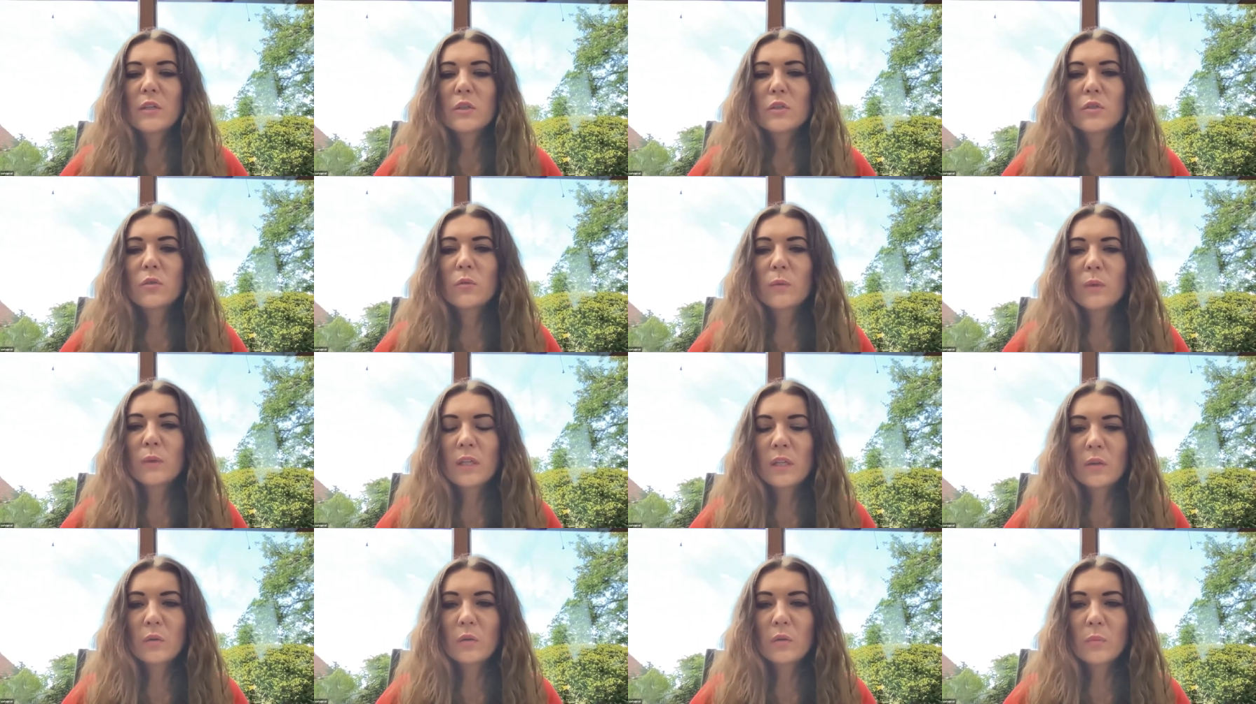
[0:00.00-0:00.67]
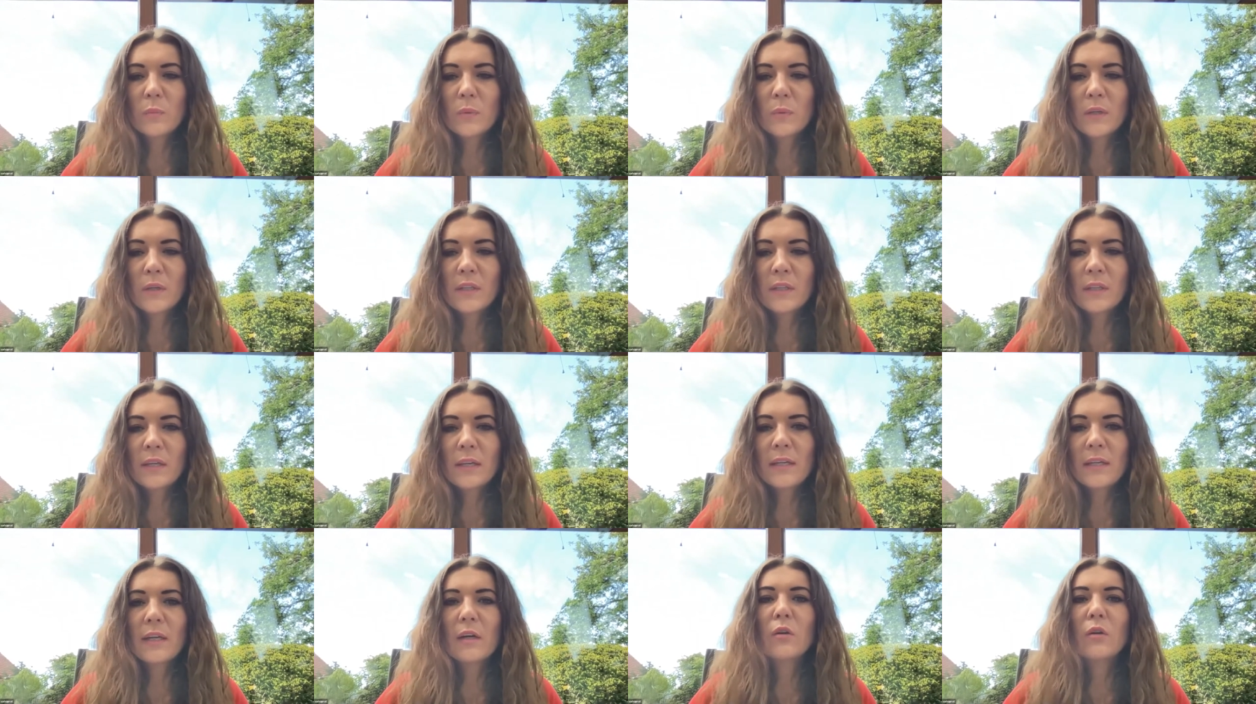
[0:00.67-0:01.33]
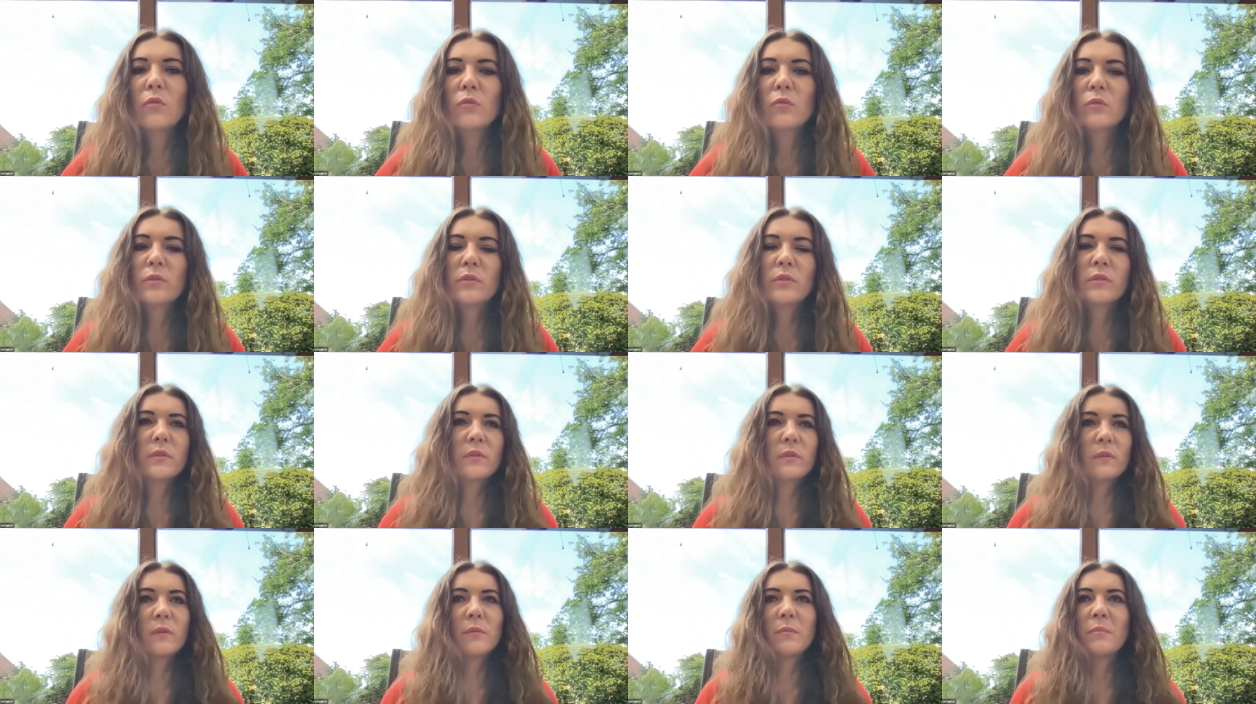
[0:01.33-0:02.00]
so we can compare it like that of
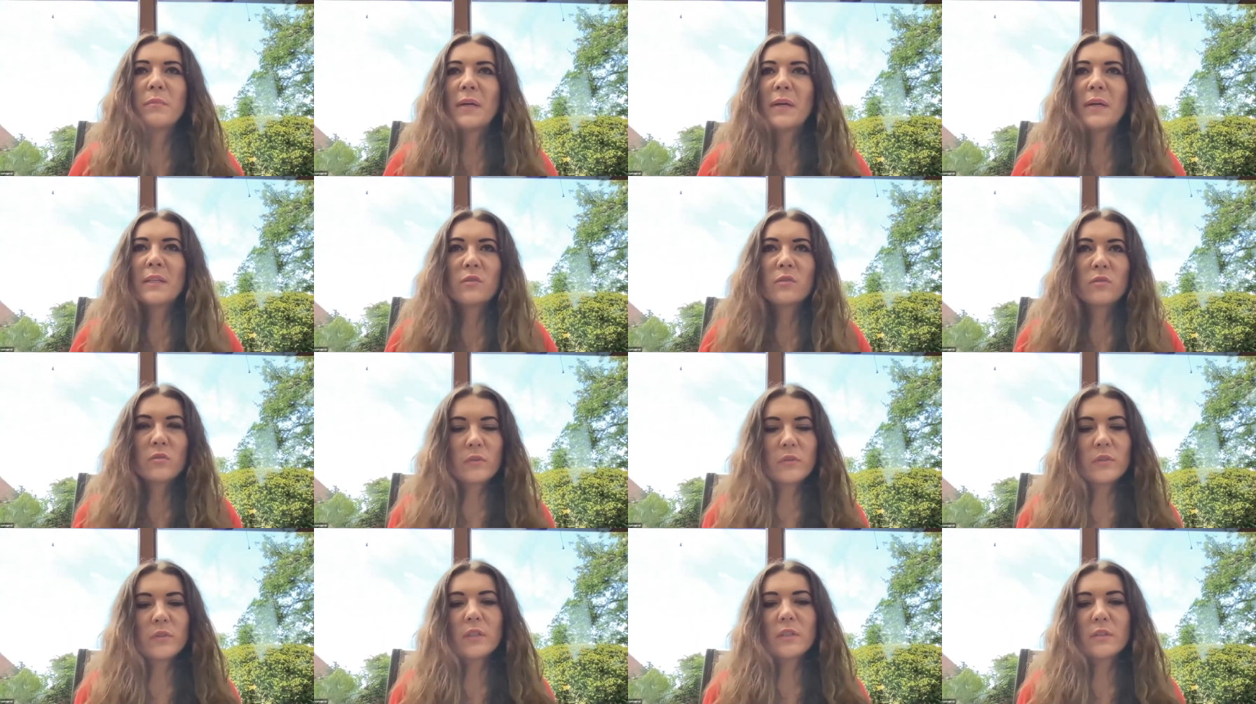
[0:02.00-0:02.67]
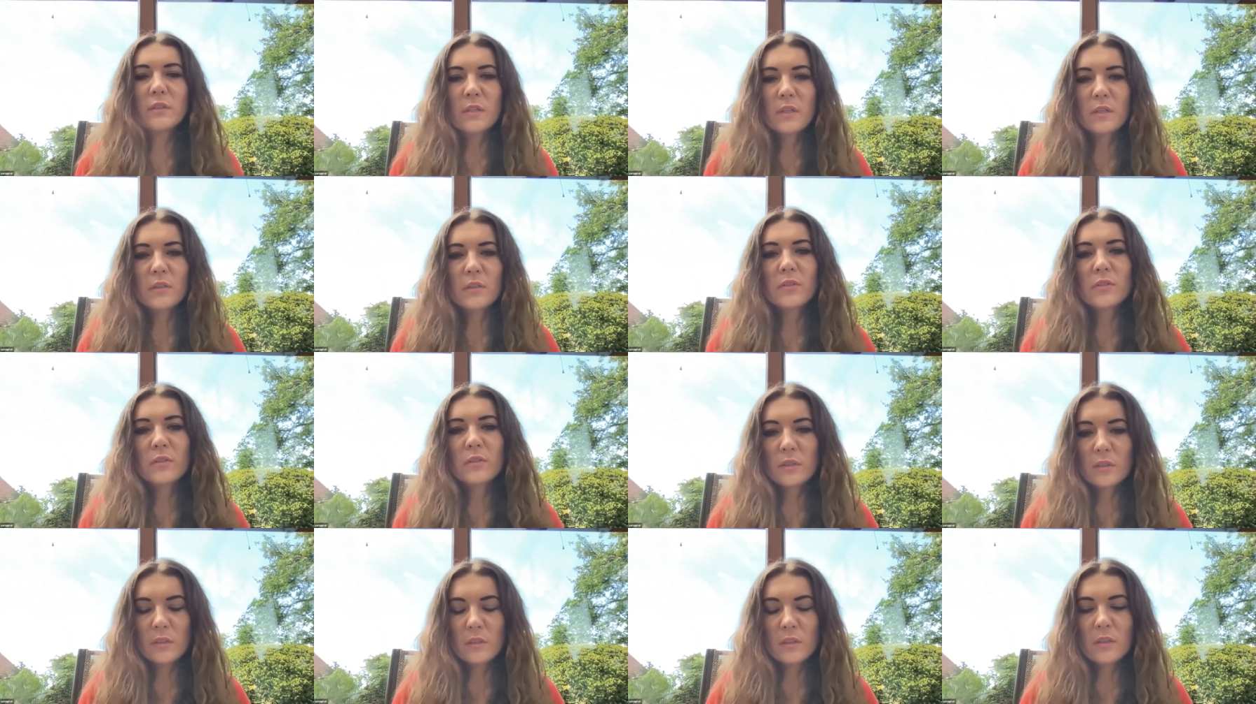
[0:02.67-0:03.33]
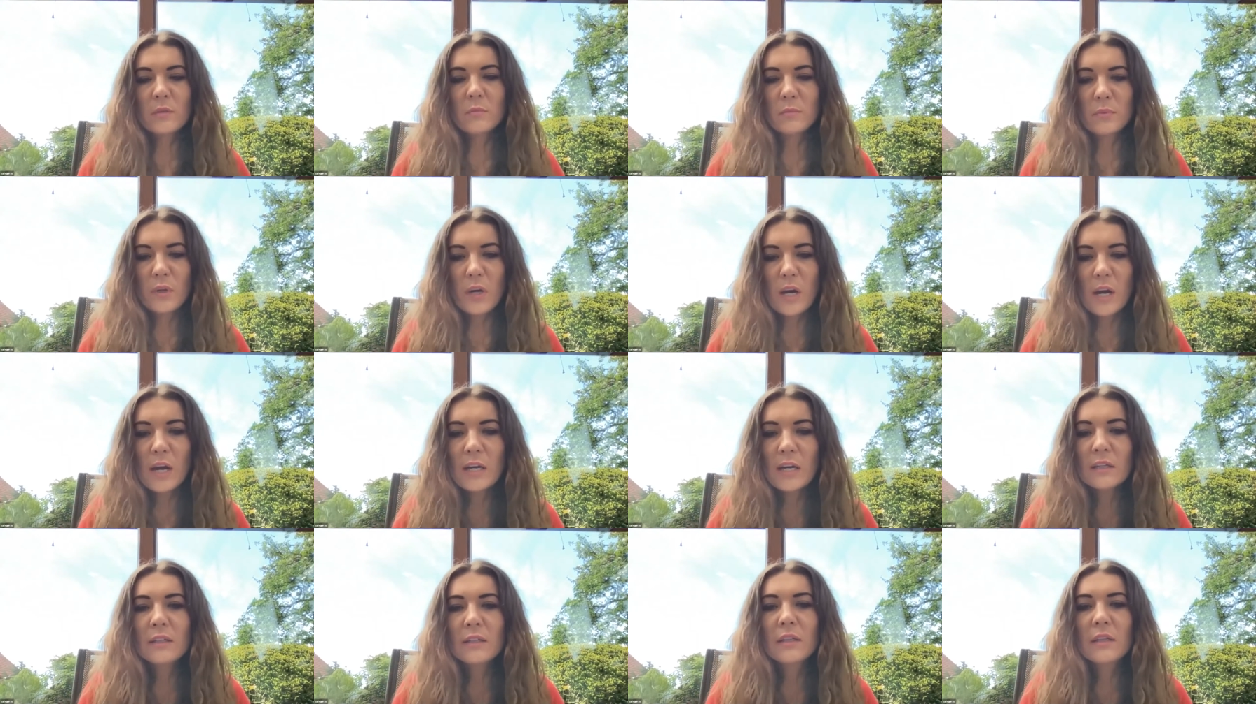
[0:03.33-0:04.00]
course the best results are still in
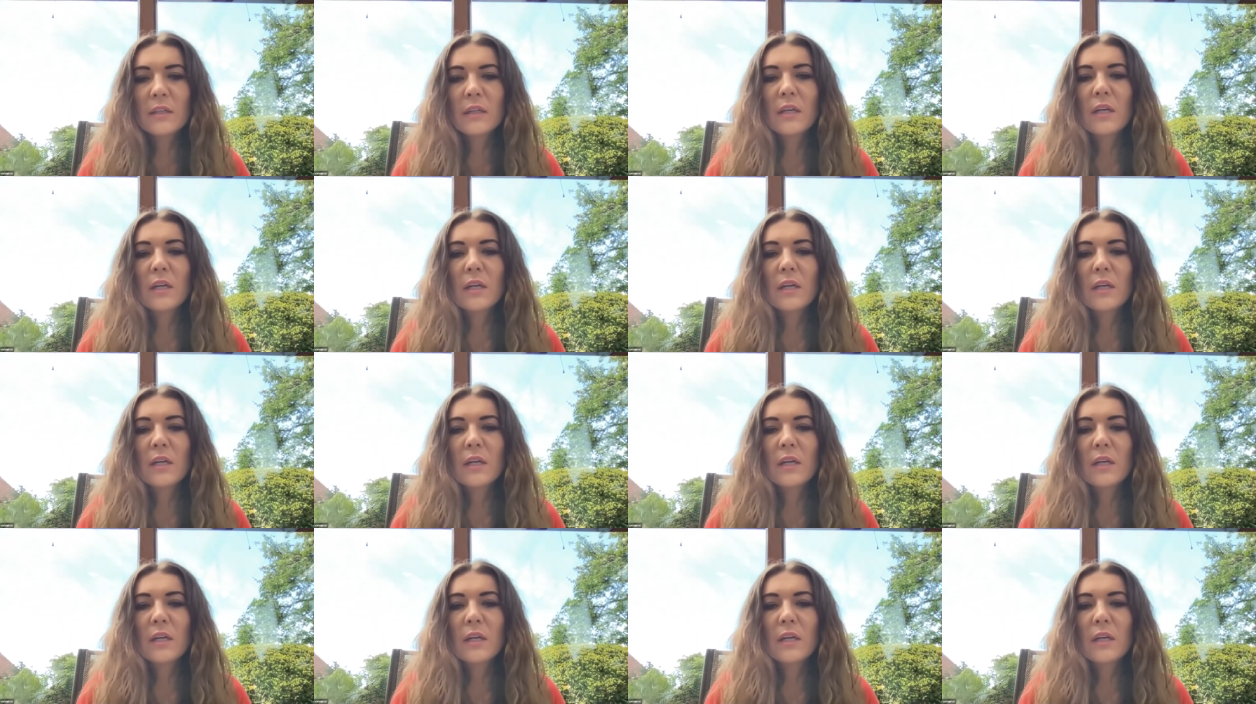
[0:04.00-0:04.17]
prague